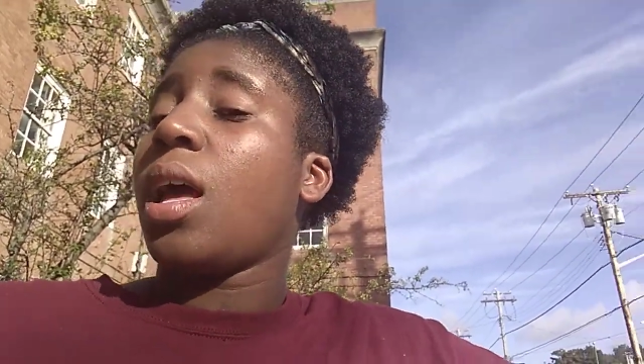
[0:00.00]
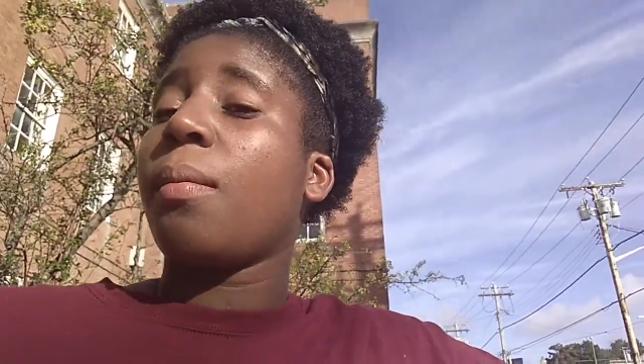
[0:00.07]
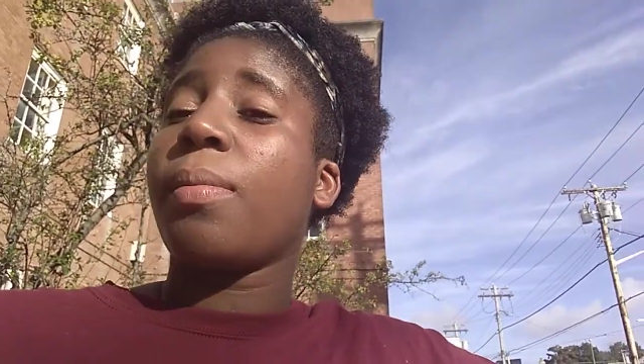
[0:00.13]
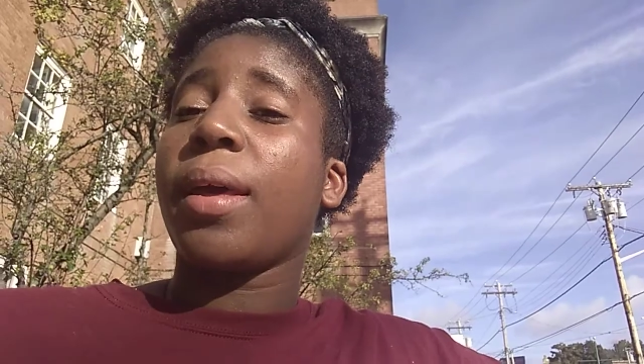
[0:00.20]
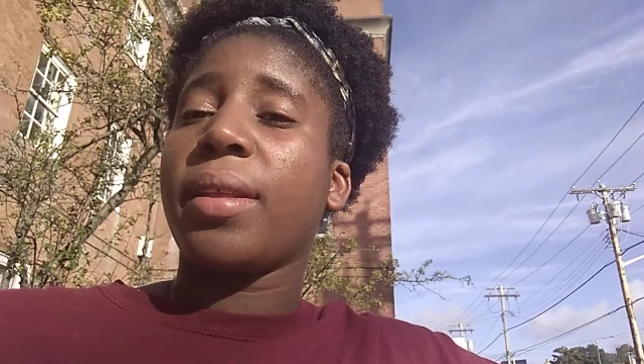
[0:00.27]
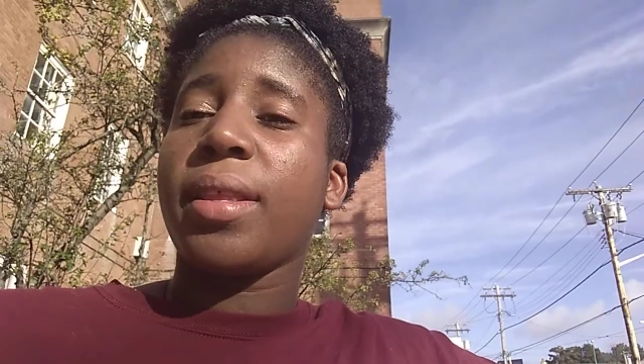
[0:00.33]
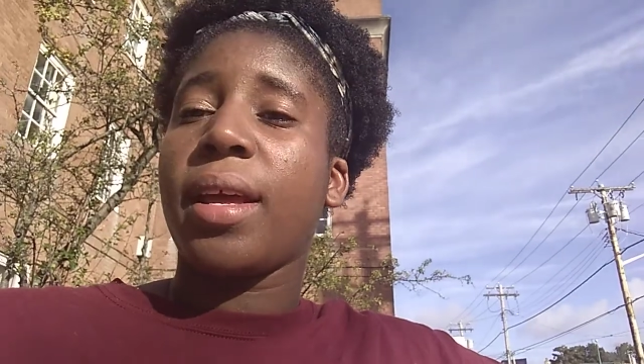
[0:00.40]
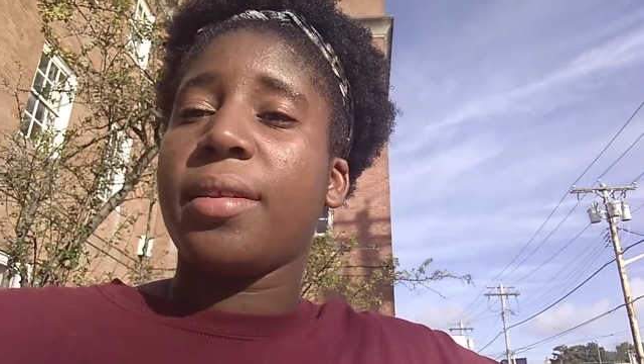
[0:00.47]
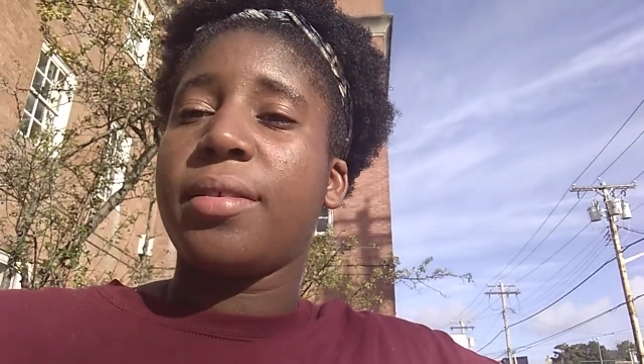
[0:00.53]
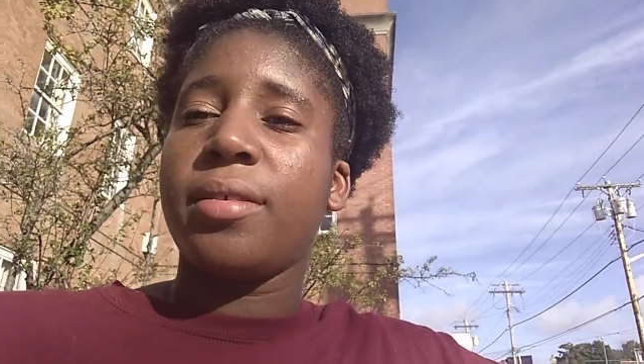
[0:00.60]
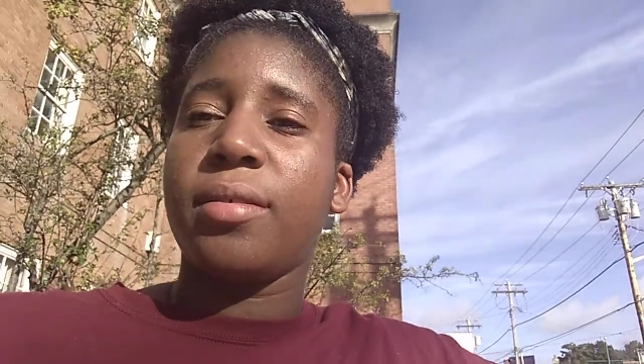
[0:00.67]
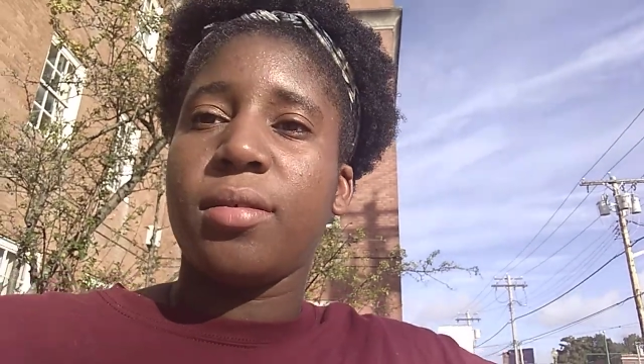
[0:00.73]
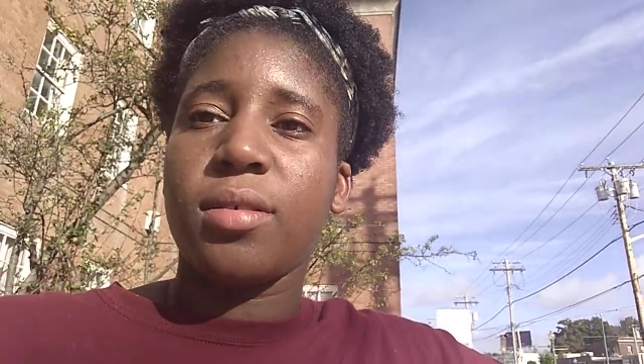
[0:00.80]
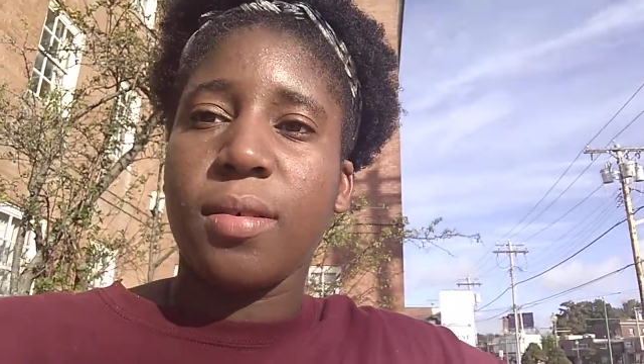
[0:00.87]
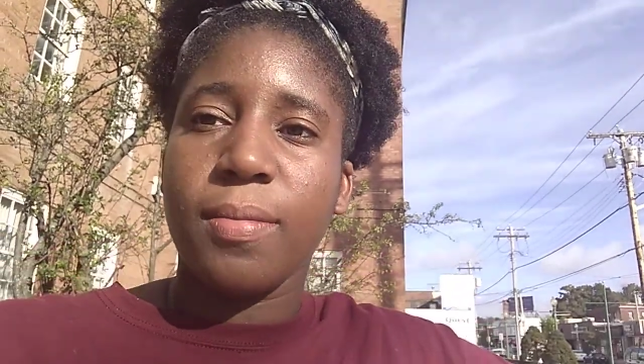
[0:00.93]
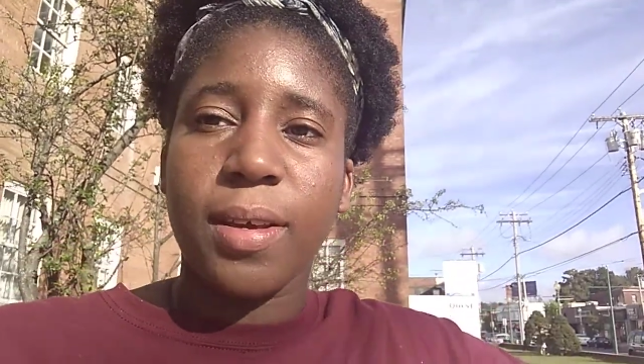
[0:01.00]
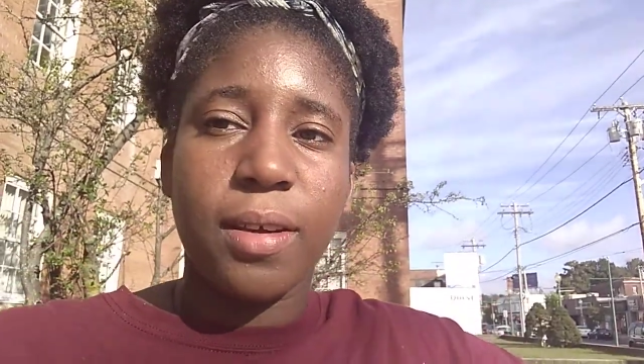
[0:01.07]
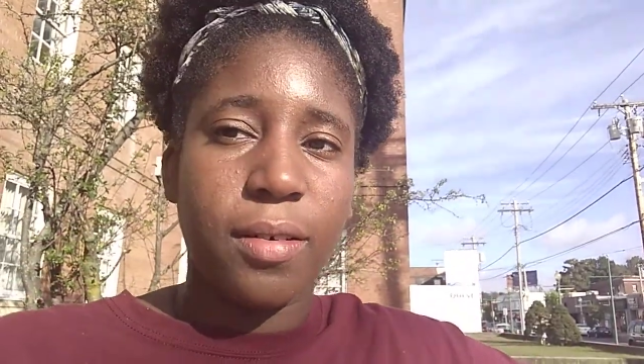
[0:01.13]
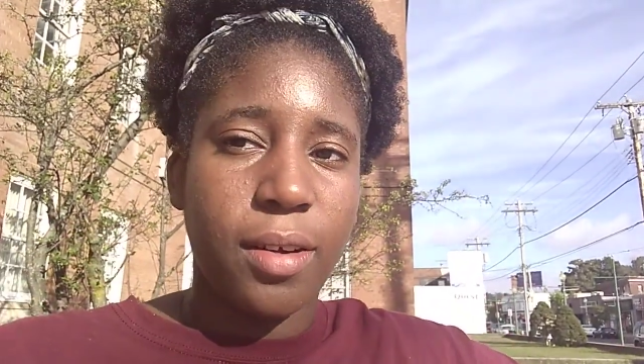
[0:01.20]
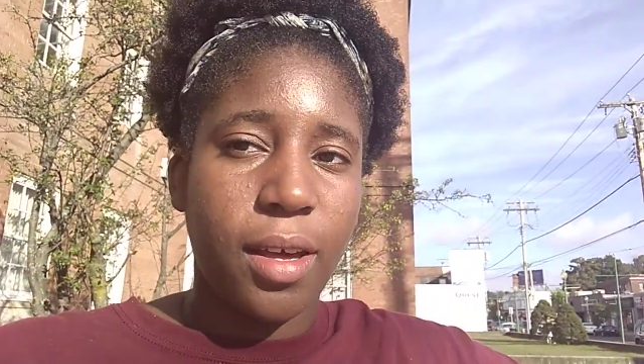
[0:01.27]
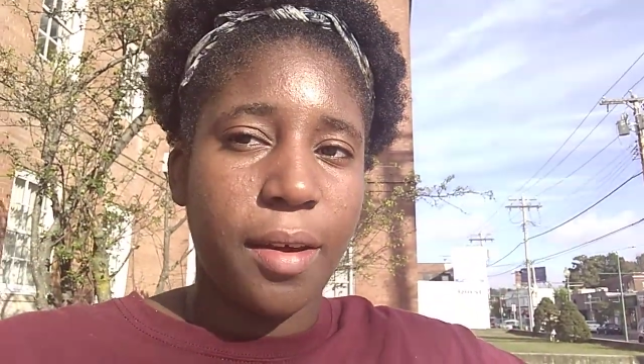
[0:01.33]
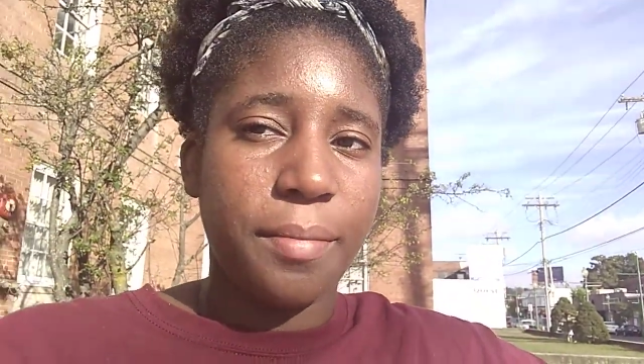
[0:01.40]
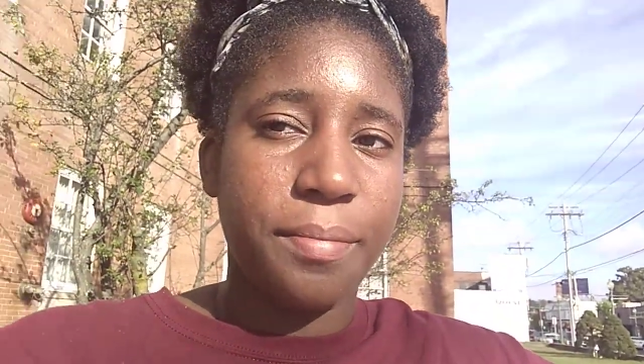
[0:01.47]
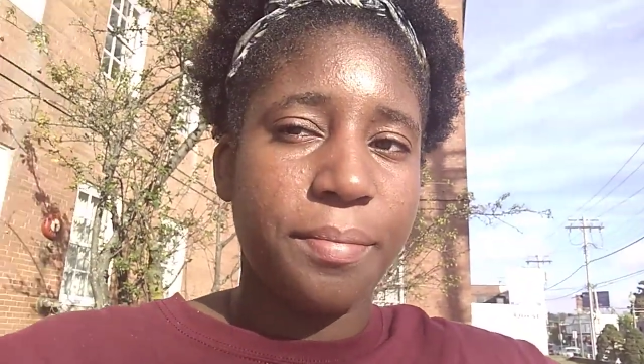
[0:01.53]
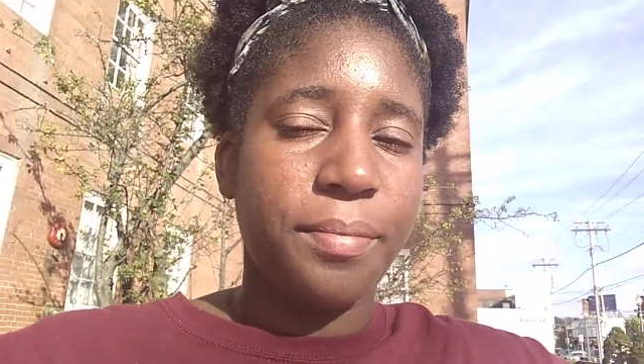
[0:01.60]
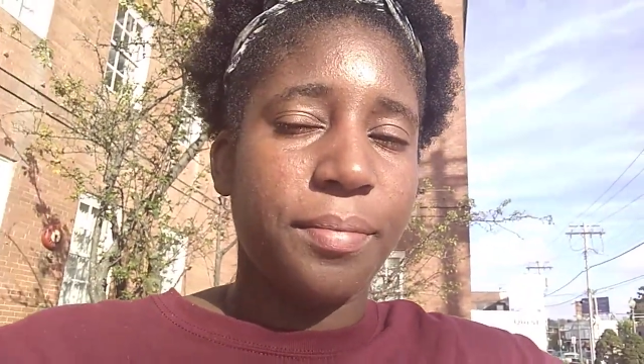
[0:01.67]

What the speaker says: I'm like that too, so I'm like, okay,